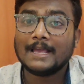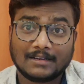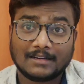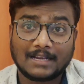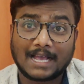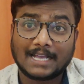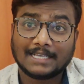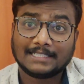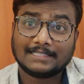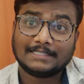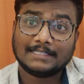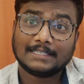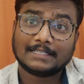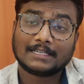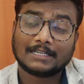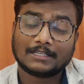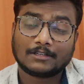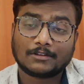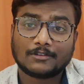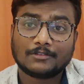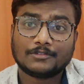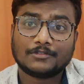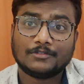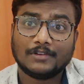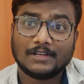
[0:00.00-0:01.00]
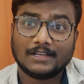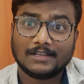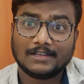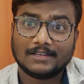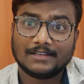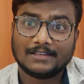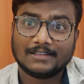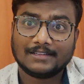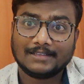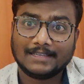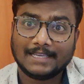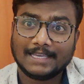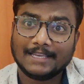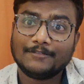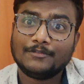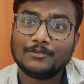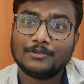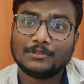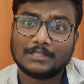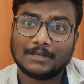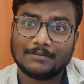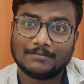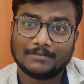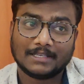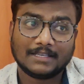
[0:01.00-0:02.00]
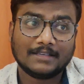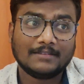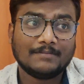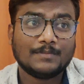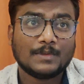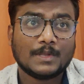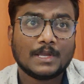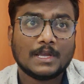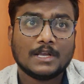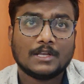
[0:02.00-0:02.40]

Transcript: Last year cutoffs will give you something.